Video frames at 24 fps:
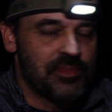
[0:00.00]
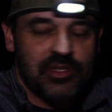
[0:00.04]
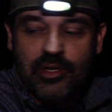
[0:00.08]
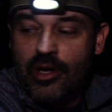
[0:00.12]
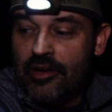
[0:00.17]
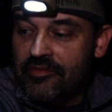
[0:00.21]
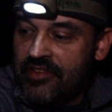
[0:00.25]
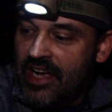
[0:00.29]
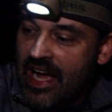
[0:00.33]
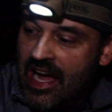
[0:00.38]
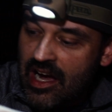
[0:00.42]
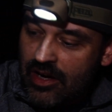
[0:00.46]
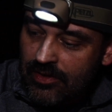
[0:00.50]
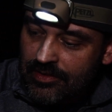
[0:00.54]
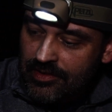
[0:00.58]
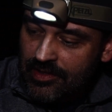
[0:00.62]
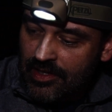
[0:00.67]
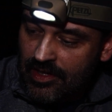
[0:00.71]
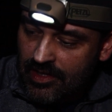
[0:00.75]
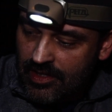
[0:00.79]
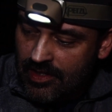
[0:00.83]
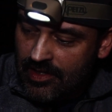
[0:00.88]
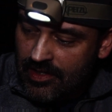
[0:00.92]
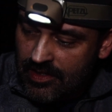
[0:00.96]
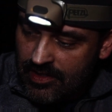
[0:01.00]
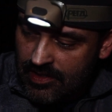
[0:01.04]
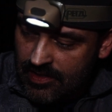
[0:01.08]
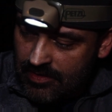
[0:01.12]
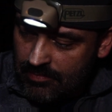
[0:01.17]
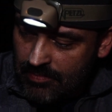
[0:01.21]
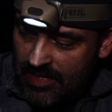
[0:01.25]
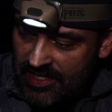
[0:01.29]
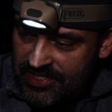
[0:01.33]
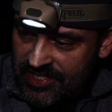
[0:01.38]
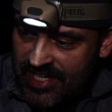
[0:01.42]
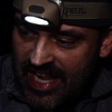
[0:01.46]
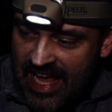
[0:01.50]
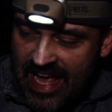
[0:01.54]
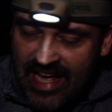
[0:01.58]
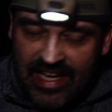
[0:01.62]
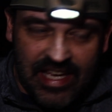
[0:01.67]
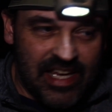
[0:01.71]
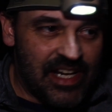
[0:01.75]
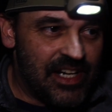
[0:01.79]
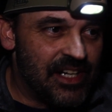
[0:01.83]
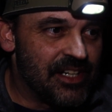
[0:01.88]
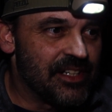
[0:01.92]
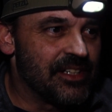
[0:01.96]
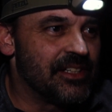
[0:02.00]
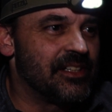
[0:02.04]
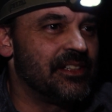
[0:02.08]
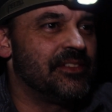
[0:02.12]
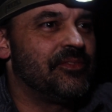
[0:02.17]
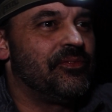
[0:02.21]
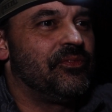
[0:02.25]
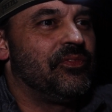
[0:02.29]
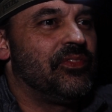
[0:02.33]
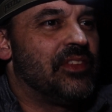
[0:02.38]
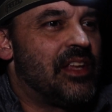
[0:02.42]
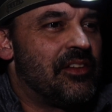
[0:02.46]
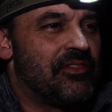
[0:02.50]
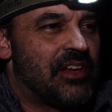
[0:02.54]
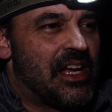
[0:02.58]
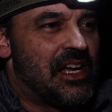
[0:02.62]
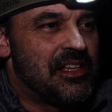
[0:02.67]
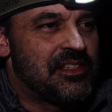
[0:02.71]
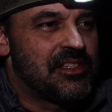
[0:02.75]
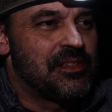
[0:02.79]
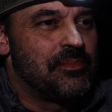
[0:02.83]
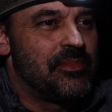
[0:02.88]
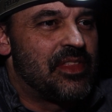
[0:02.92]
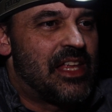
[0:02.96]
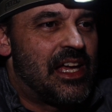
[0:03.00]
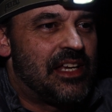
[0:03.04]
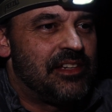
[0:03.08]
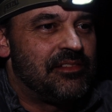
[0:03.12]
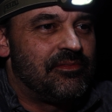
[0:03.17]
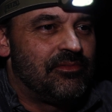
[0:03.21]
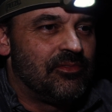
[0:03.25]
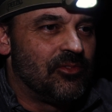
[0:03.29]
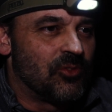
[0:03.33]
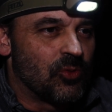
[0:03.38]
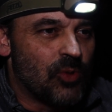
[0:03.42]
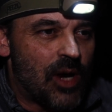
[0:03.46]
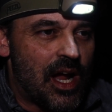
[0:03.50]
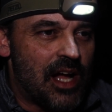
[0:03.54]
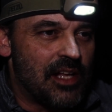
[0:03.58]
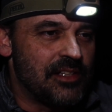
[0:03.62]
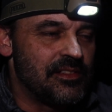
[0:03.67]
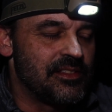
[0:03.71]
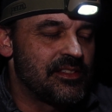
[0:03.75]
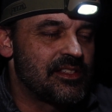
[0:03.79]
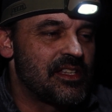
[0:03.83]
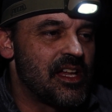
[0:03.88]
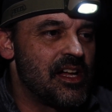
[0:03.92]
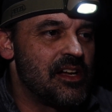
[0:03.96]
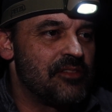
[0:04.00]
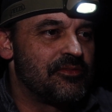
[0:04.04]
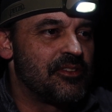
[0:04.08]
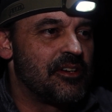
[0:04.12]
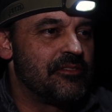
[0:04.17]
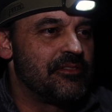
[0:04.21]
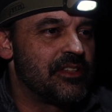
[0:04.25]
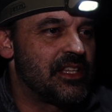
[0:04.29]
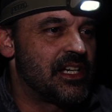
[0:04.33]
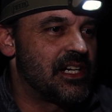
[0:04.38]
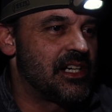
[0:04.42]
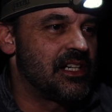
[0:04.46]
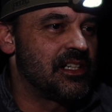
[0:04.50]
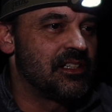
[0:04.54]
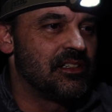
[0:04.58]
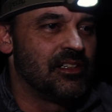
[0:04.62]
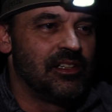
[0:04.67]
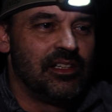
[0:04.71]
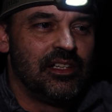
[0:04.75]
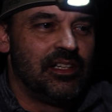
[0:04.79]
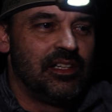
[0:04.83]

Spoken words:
So I've got my stack here, and I've got some of that rotten stuff over there.